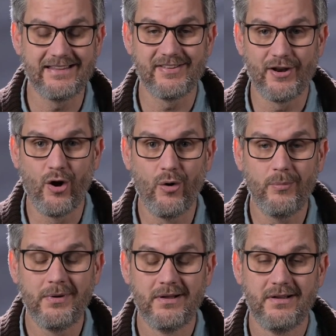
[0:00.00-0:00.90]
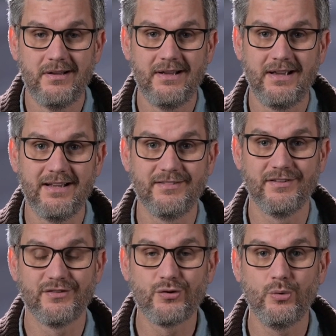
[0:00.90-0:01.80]
at home, it's
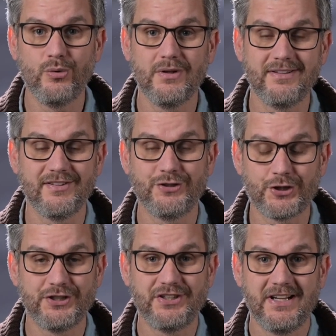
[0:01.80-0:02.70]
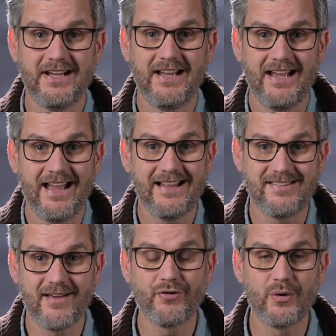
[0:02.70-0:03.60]
at school, it's at church,
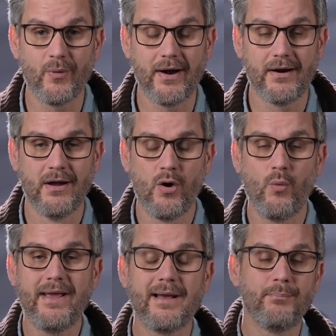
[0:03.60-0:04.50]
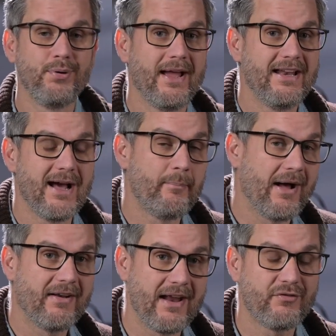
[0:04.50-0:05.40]
it's everywhere. We complain
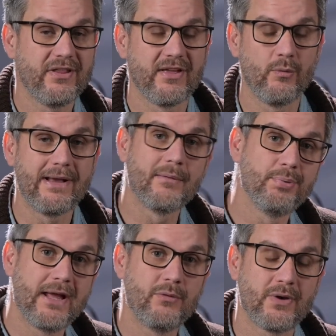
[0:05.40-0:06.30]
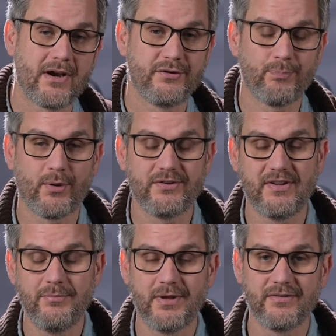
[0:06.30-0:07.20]
about everything. We complain when our sports
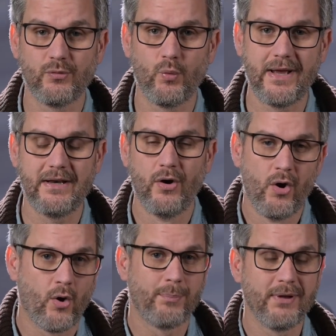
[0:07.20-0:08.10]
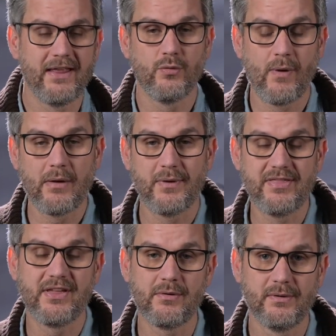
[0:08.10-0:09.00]
team doesn't win or play the way we
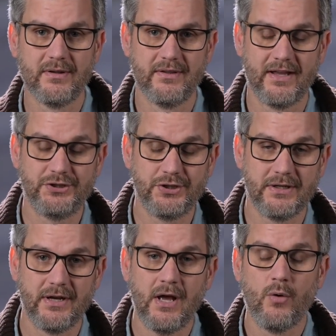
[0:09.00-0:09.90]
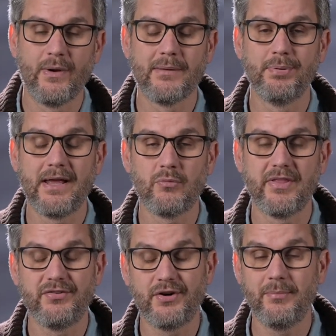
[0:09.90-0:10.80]
think they should. We complain when
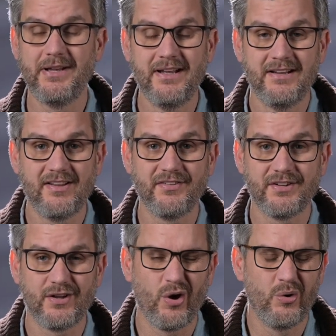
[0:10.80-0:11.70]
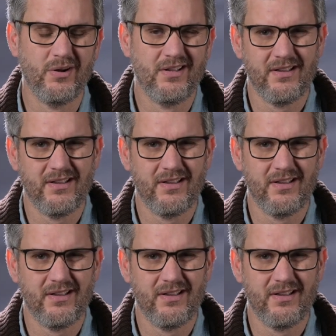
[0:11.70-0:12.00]
the sermon doesn't go